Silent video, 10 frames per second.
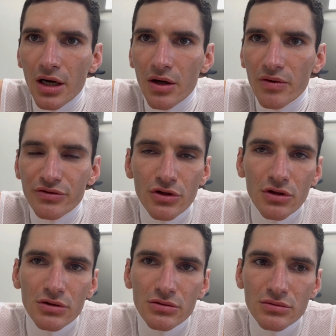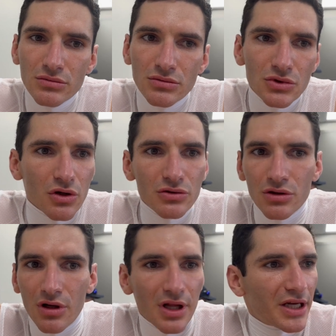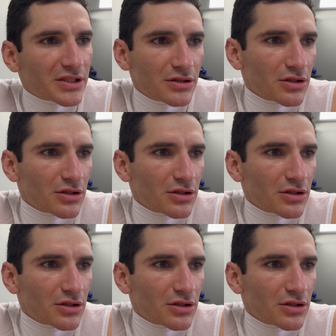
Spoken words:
with no knowledge,